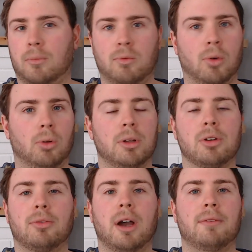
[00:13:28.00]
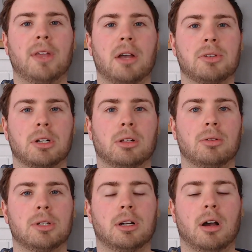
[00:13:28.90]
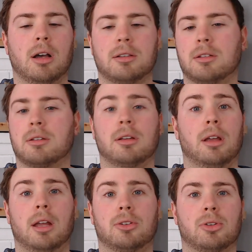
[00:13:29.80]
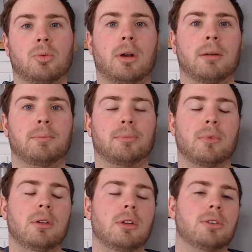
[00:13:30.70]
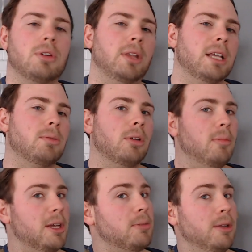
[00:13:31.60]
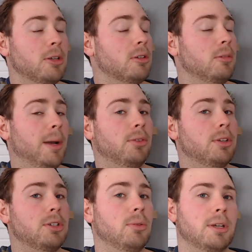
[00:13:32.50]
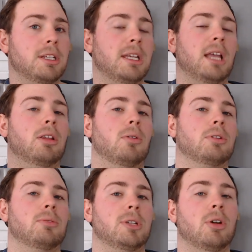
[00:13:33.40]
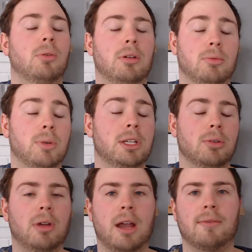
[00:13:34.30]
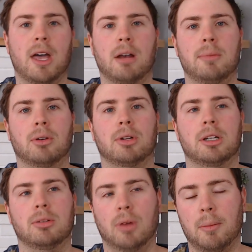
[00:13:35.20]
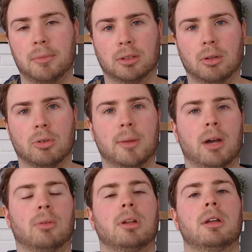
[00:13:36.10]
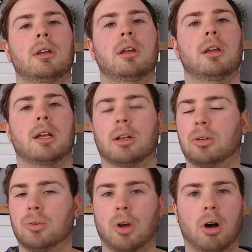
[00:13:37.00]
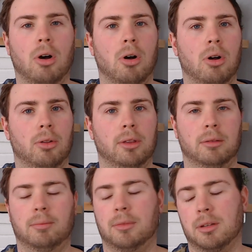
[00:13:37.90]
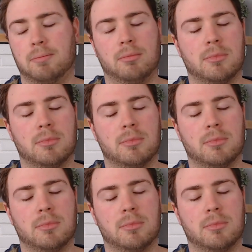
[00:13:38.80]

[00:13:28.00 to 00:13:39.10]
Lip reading: roll in your $5,000 in closing costs, and you're square. So that's one of the best things about this USDA loan, is that we do have that ability to up the loan amount, include all the